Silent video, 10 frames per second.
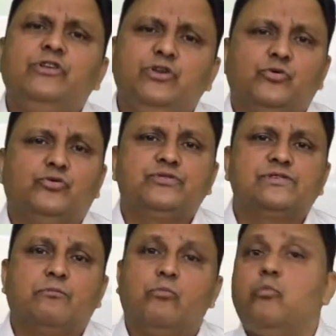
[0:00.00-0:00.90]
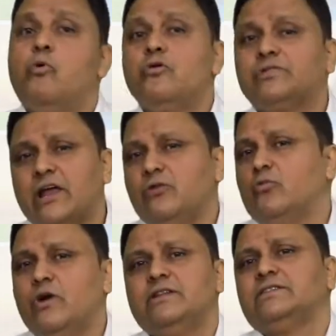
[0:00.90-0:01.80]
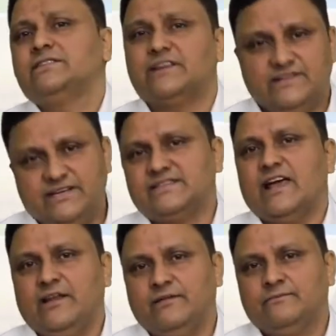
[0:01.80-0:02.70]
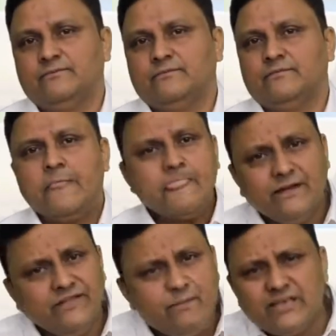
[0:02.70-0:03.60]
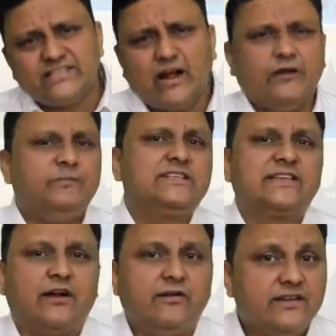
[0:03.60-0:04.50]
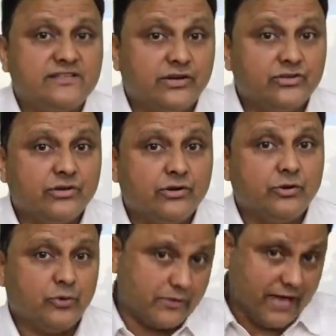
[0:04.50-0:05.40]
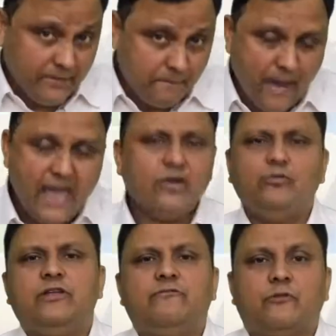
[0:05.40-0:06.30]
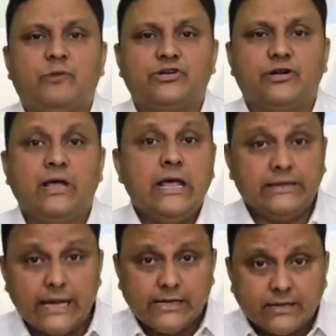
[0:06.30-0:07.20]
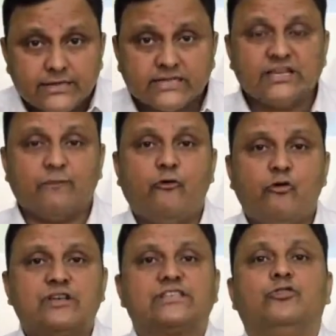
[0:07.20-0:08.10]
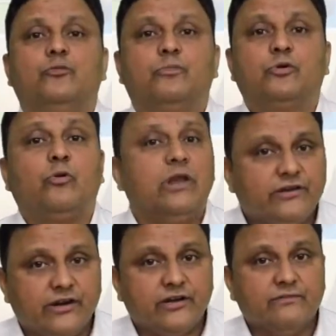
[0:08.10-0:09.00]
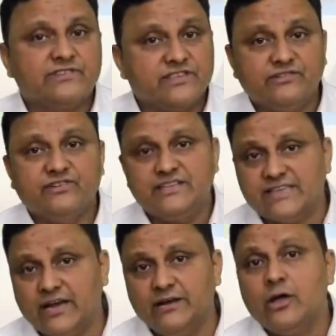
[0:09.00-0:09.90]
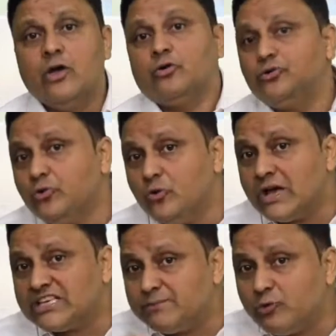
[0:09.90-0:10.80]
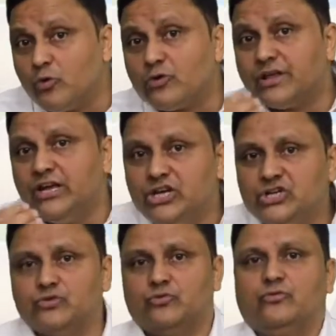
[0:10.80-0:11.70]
use more than one research design. They may start with secondary research to get background information, then conduct a focus group qualitative research design to explore the issue.